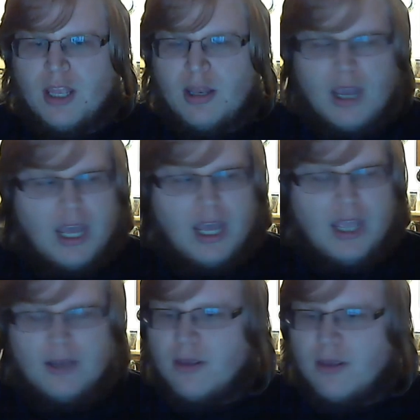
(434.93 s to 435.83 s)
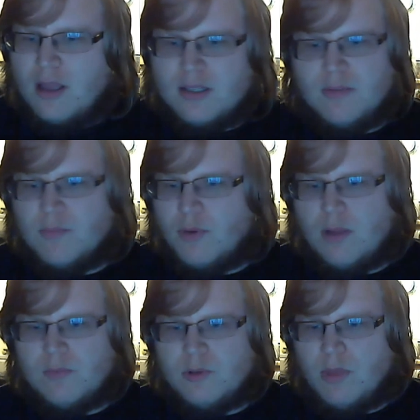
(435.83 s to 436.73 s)
I had constant
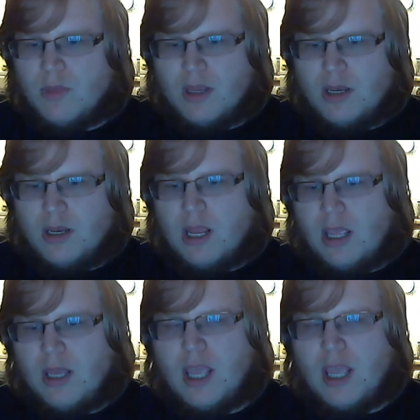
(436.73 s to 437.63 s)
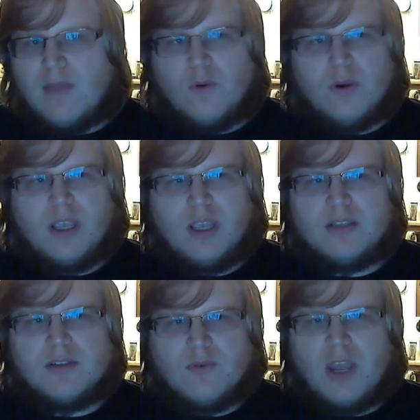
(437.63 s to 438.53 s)
problems with it. It had 4
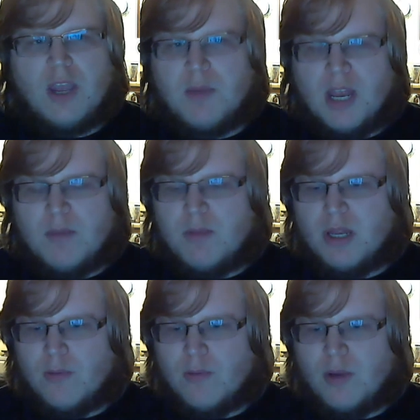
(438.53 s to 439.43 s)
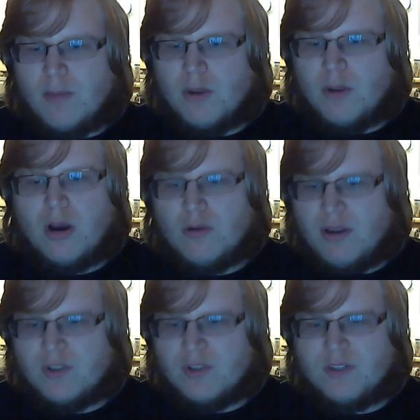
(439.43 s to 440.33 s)
gigs of RAM. It had plenty of RAM. The hard
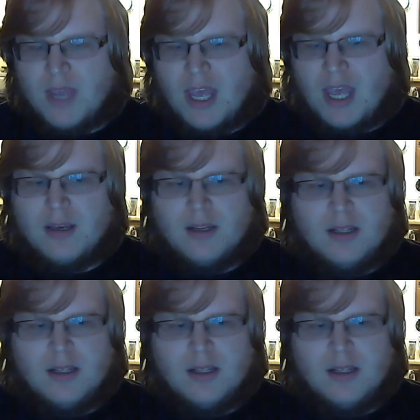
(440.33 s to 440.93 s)
drive wasn't bad.